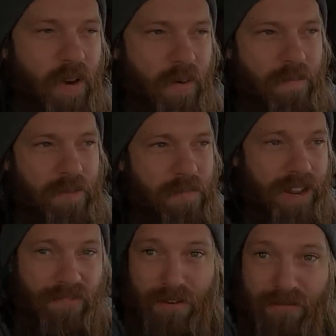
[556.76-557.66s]
so,
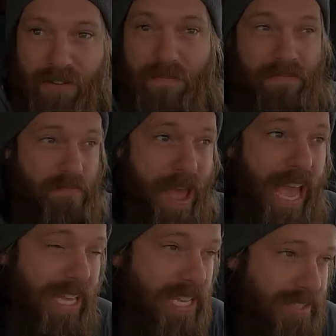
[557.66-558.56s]
but if you're from you're
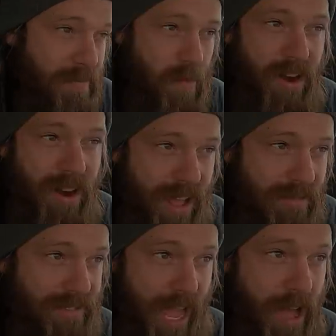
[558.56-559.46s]
back east somewhere
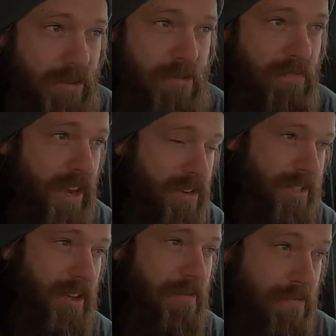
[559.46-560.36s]
down south, and you find
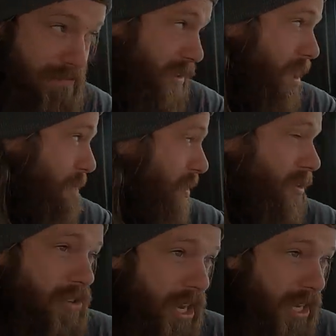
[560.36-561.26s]
yourself up
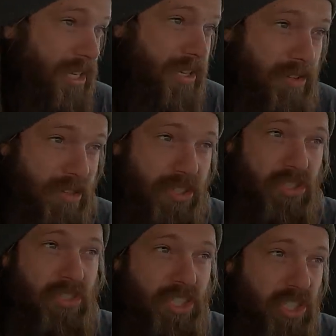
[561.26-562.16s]
here trucking, and you're
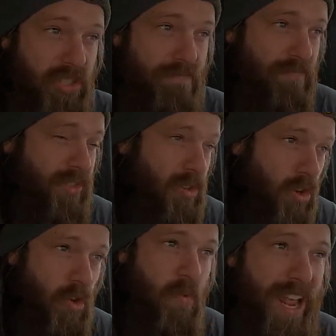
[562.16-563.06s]
just just
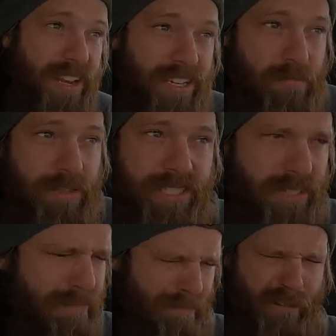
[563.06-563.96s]
horrendous
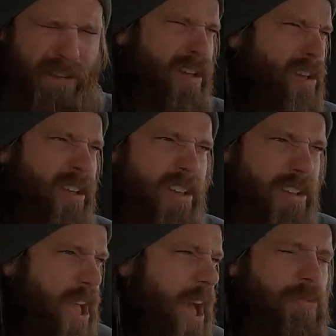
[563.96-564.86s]
blizzard,
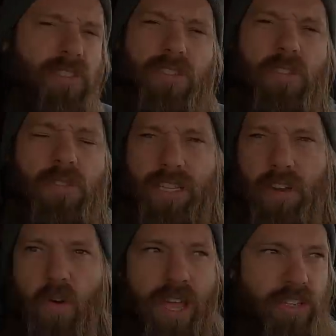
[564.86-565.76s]
absolutely
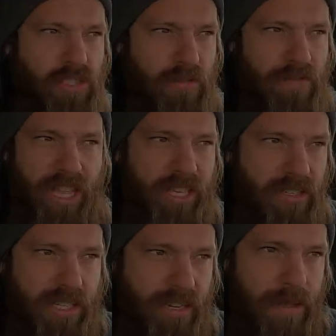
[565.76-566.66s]
no way you should feel like
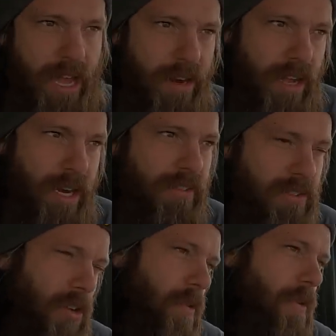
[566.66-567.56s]
you need to be out on
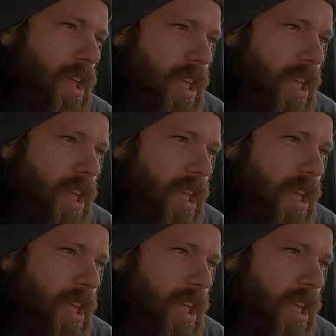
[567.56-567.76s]
it. So